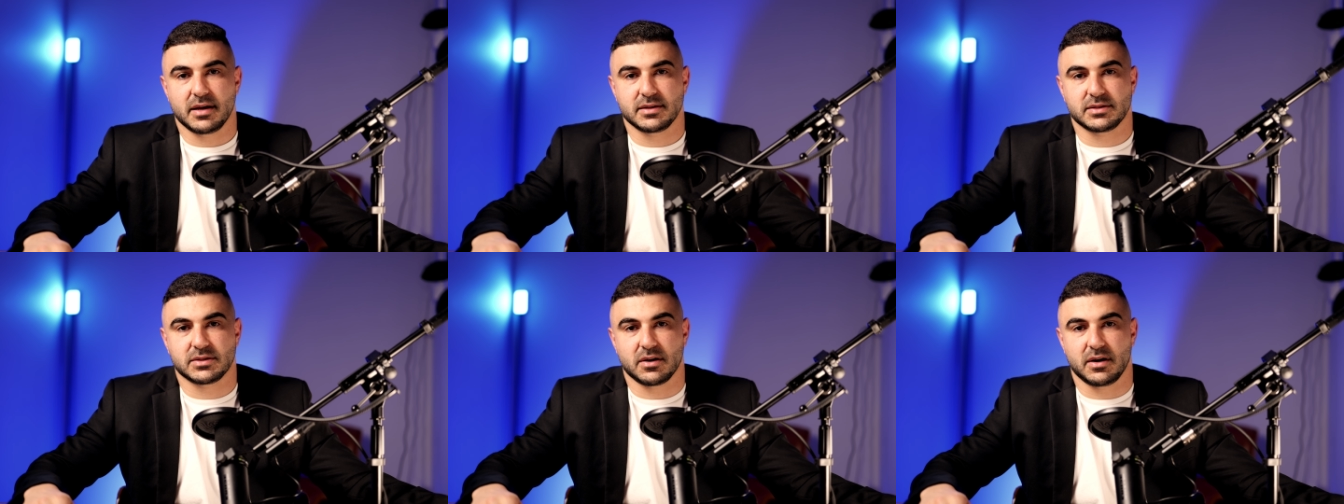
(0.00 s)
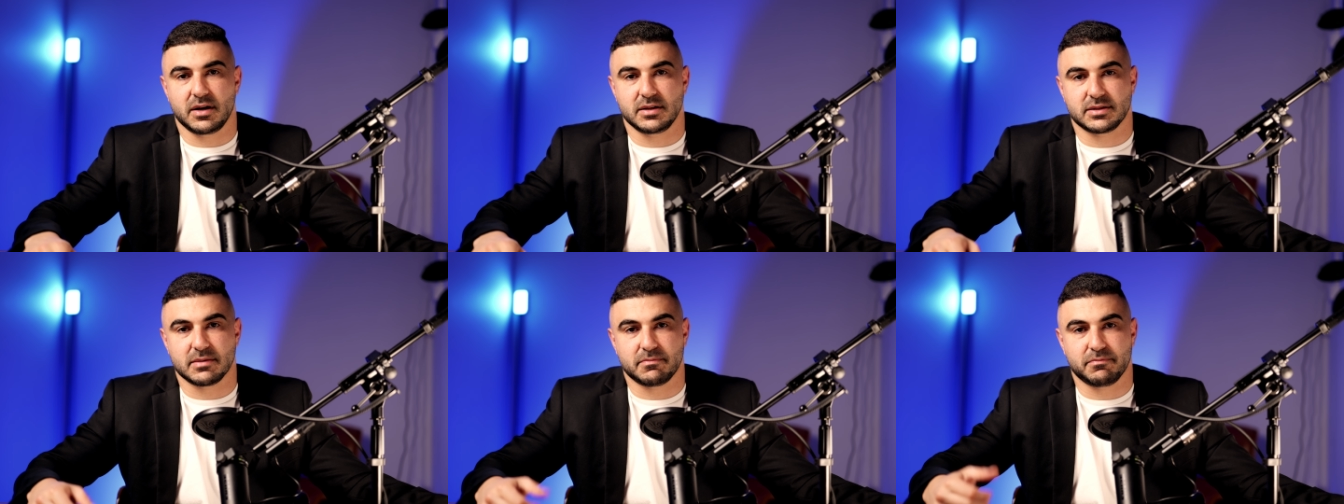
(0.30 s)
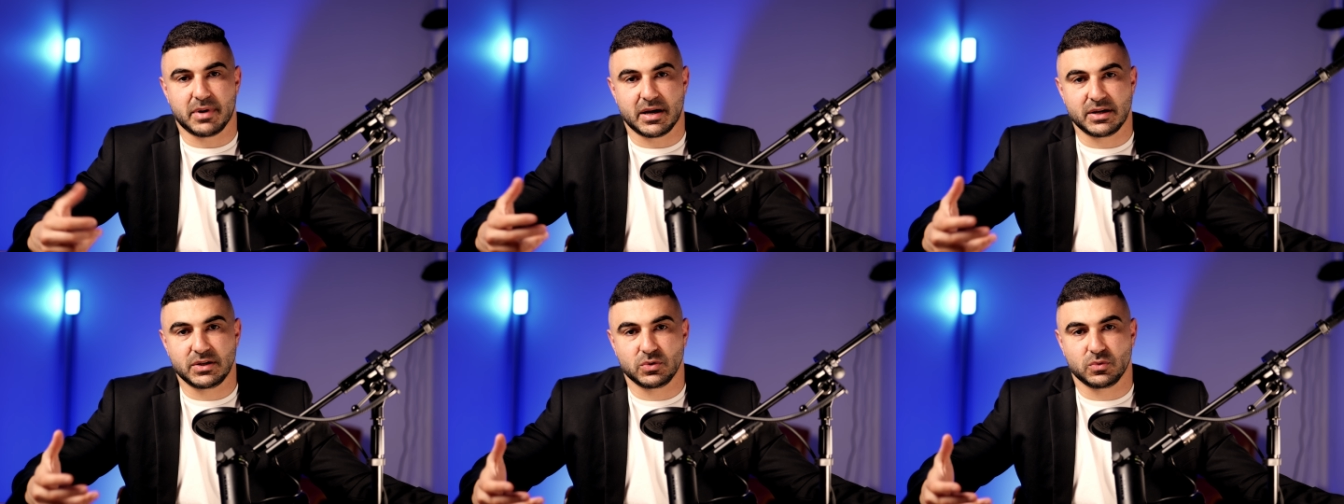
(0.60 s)
So it's a
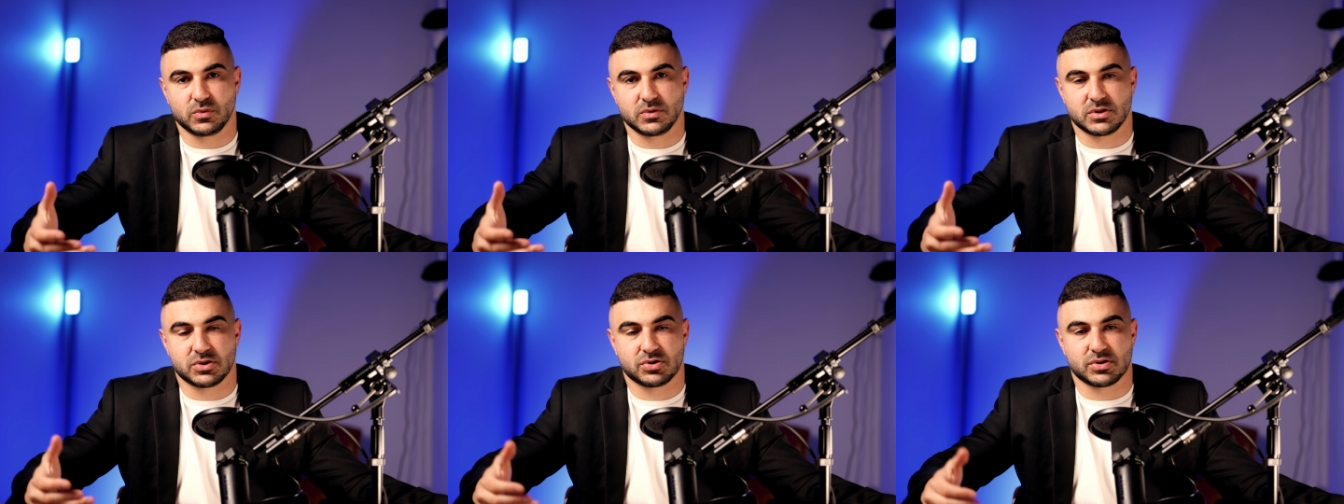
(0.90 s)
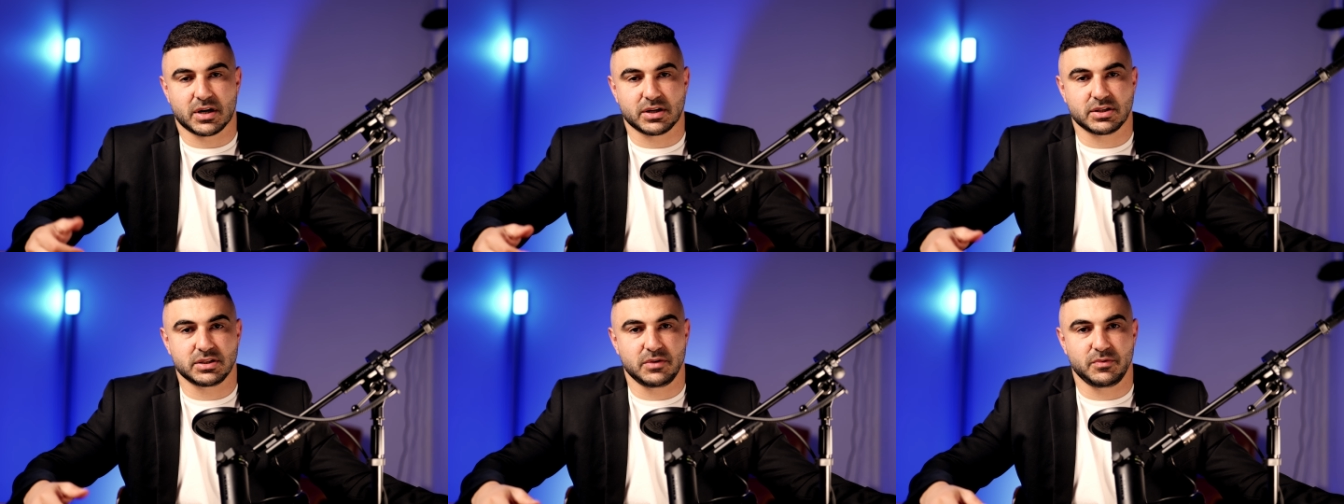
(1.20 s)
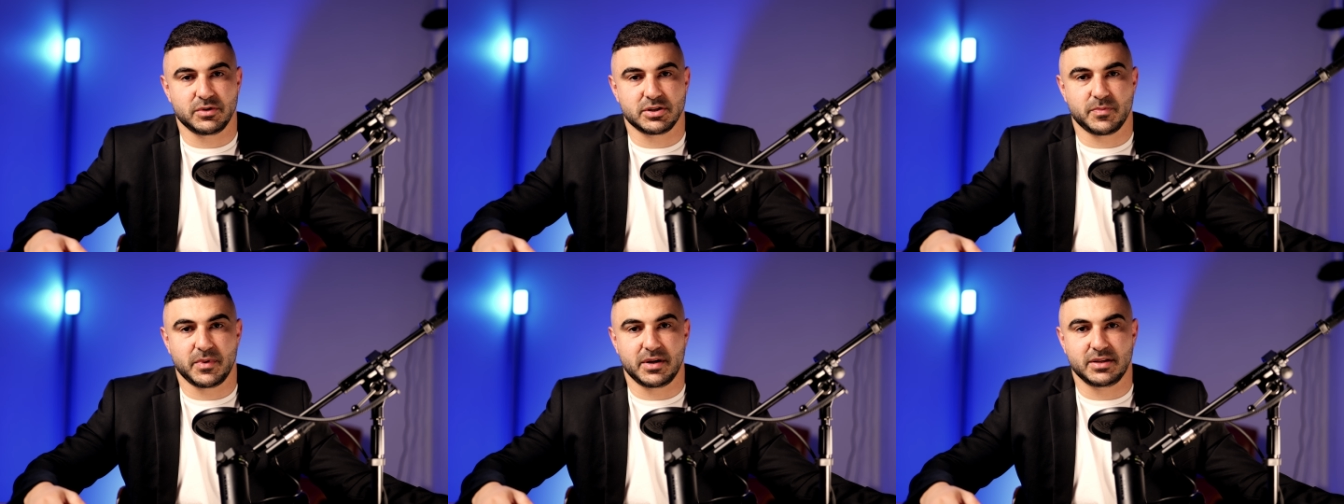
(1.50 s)
bundled
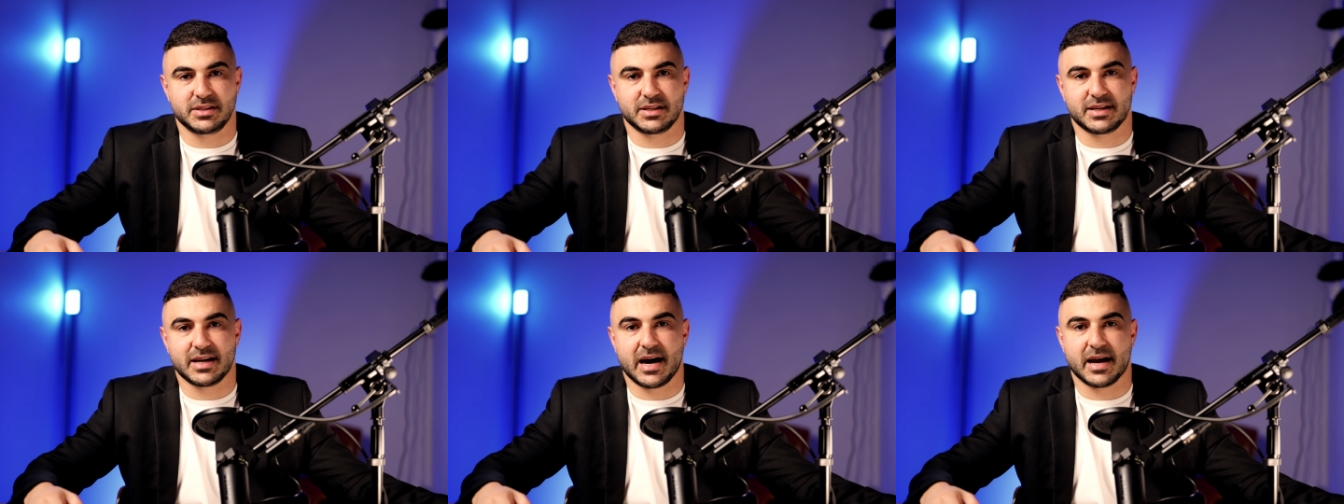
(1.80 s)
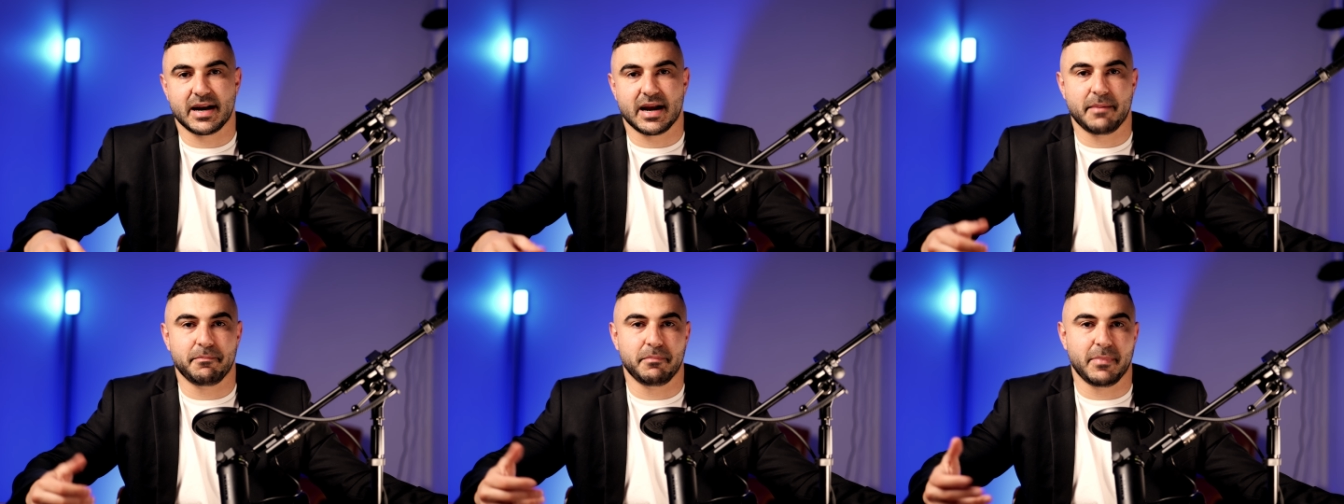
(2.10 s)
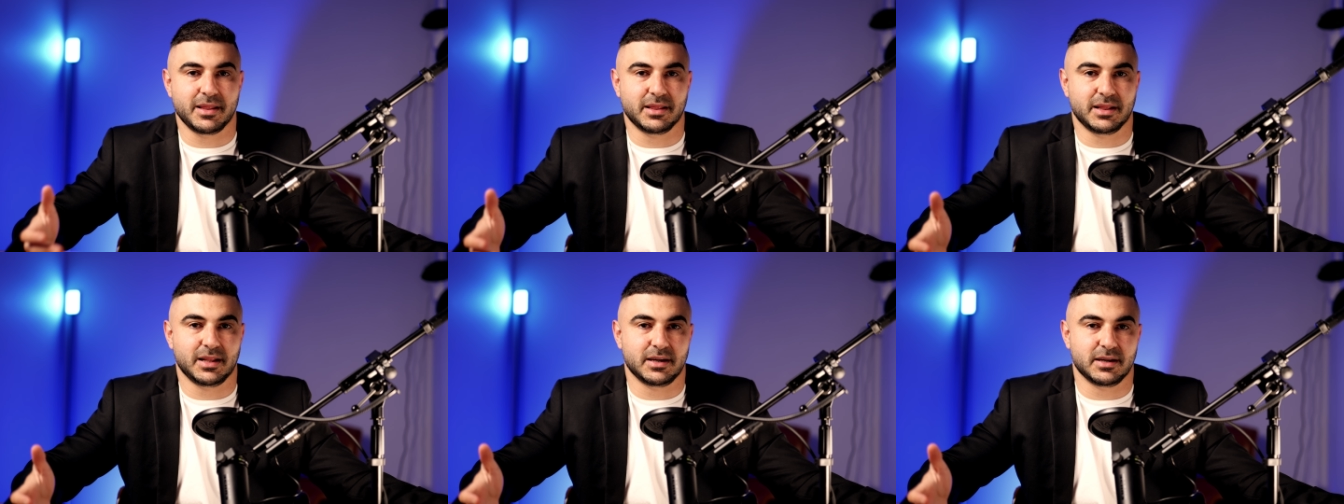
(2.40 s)
structure, which means you can't
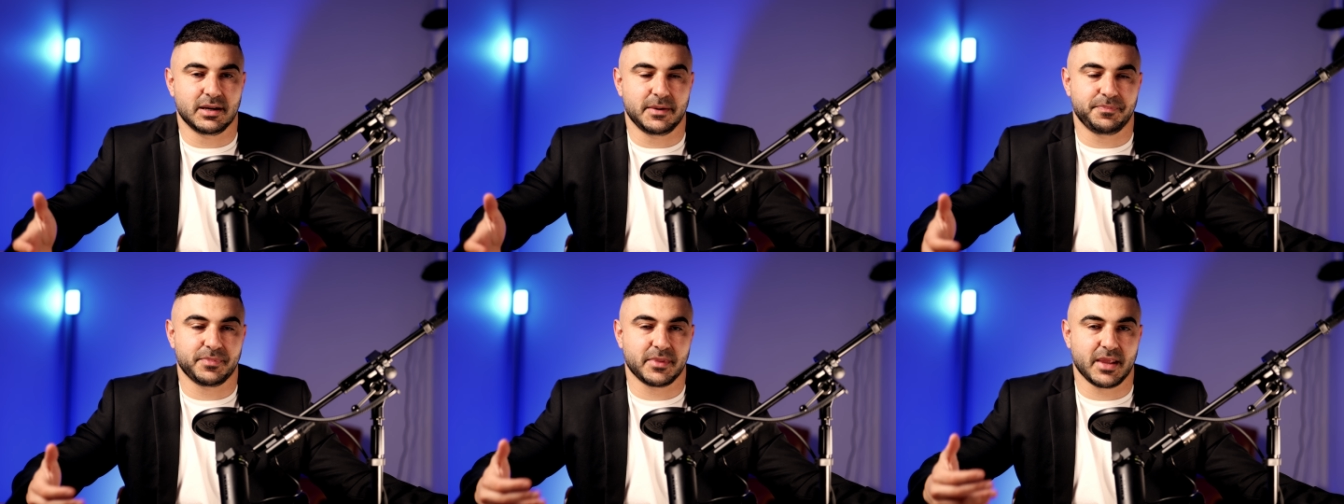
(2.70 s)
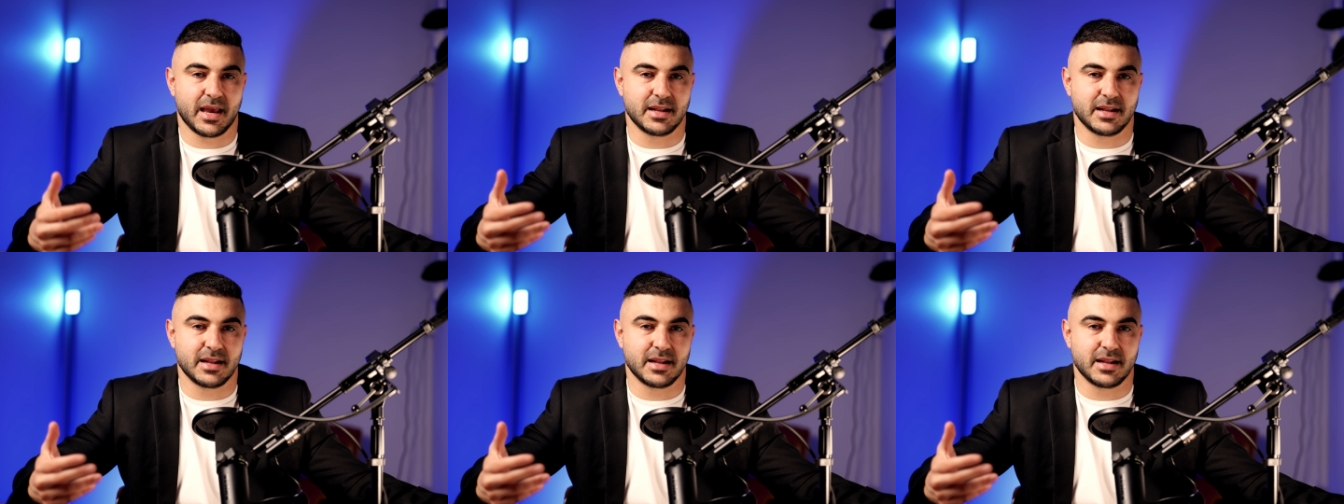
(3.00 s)
unbundle it